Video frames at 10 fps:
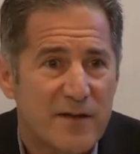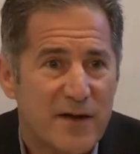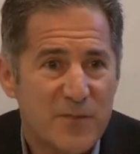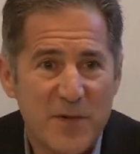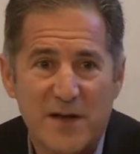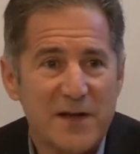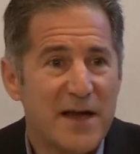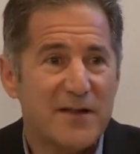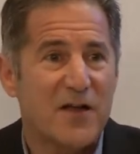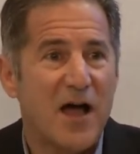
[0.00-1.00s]
I spent a
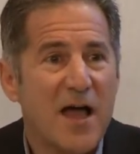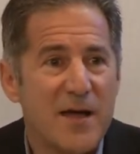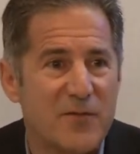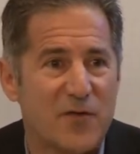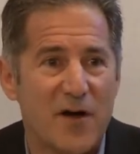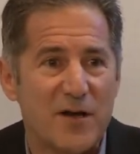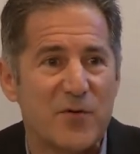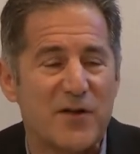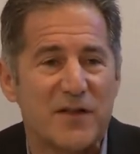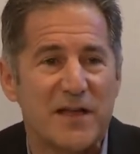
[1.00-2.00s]
lot of time trying to
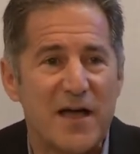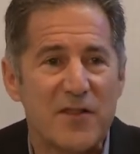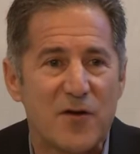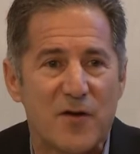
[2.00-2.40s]
put it together.